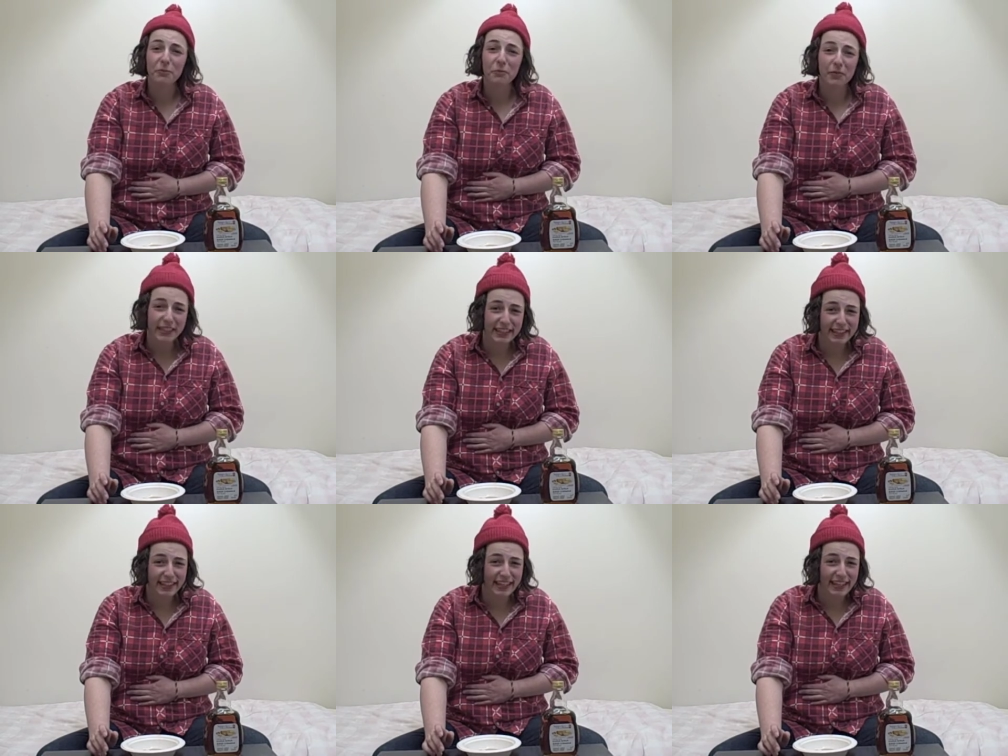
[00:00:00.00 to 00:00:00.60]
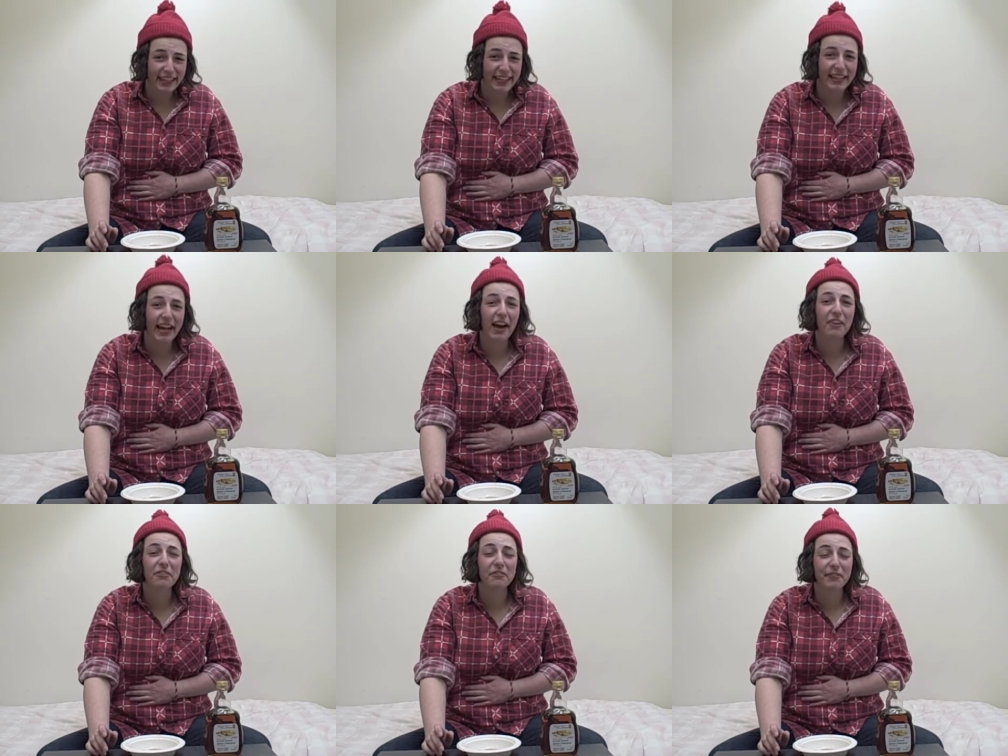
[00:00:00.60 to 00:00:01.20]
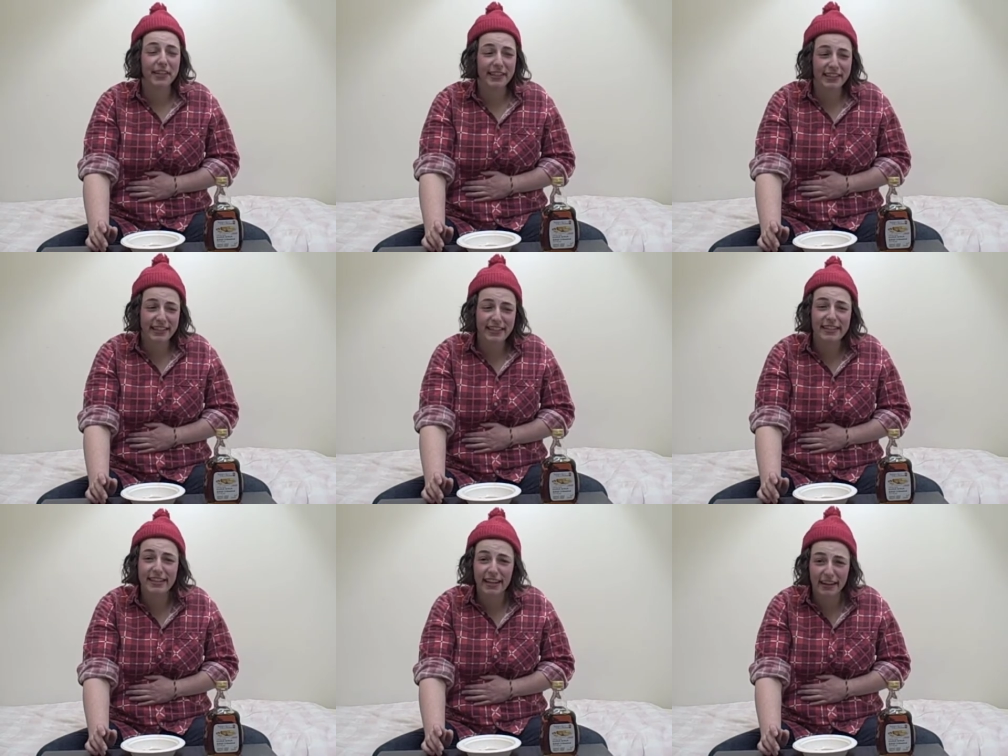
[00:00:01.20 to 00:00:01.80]
really,
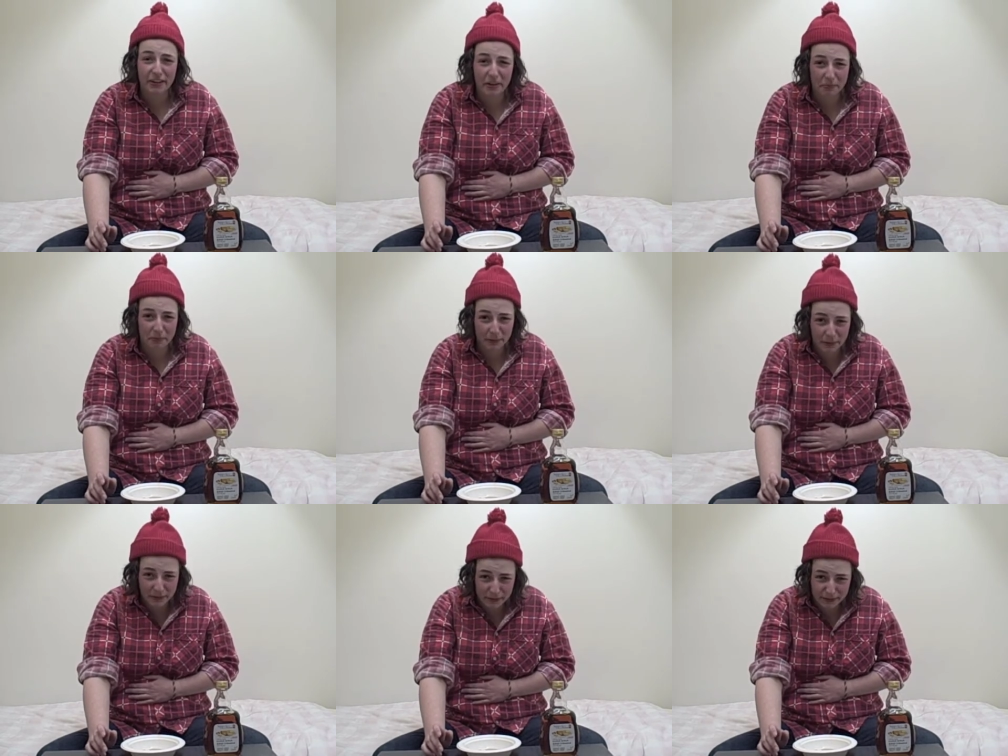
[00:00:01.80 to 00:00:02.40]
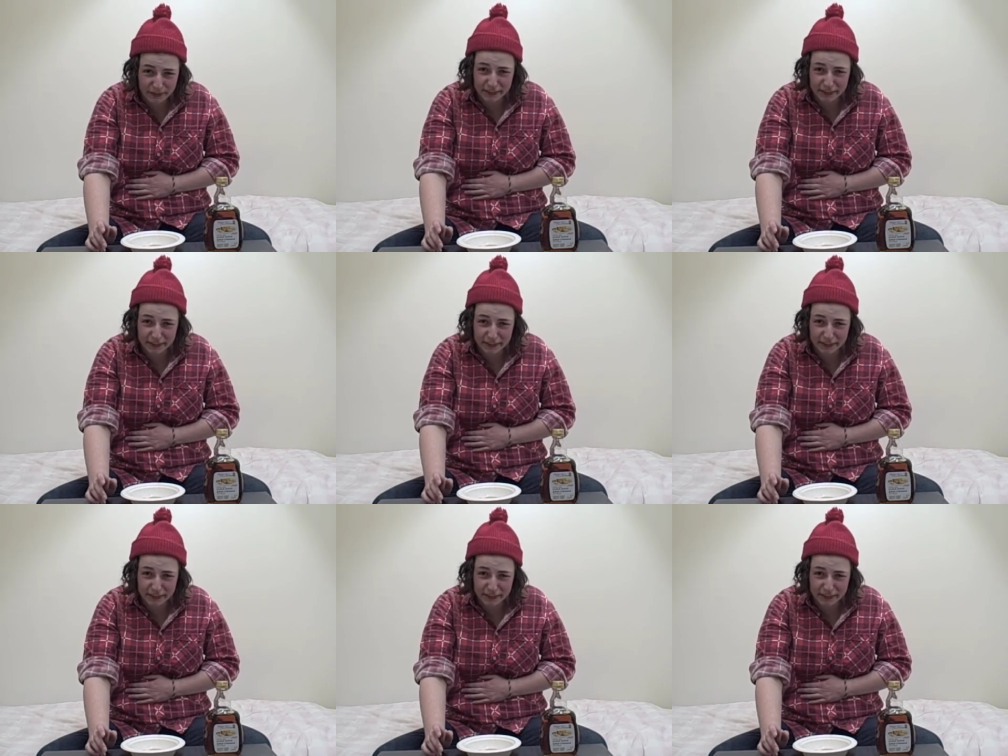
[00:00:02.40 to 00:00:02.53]
really terrible.